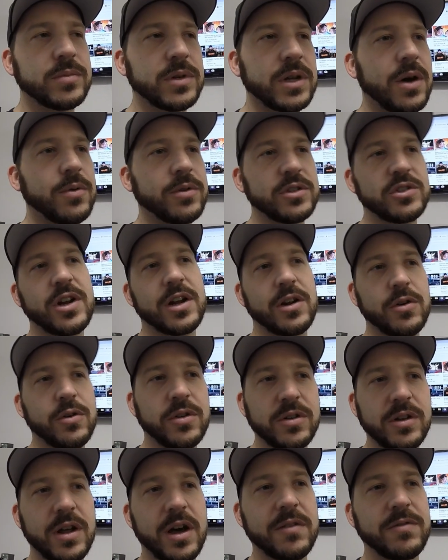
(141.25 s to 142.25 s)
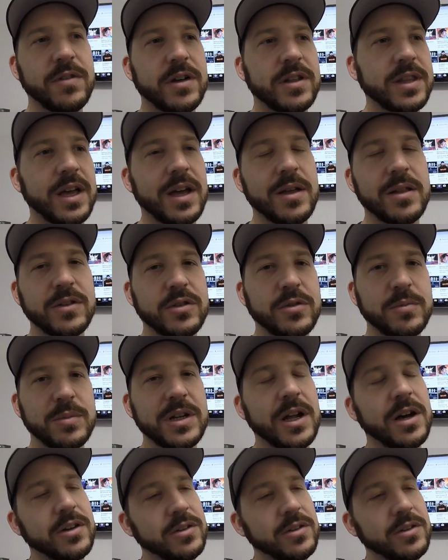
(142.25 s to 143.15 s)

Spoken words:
But I want to try to hold off on that a little bit.